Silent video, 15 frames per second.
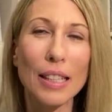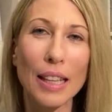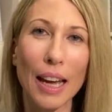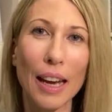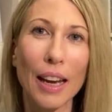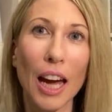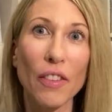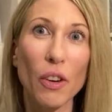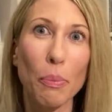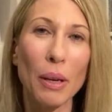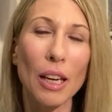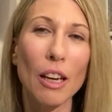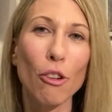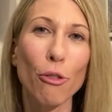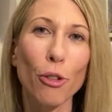They kind of
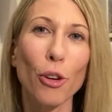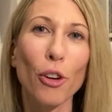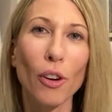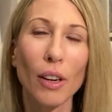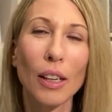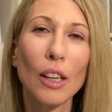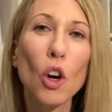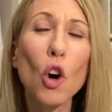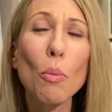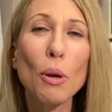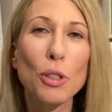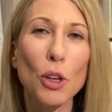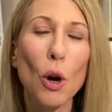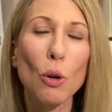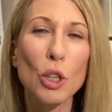appear for
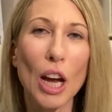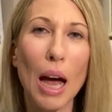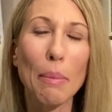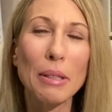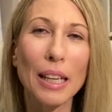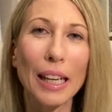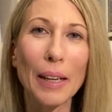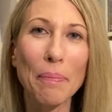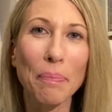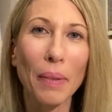almost a whole chapter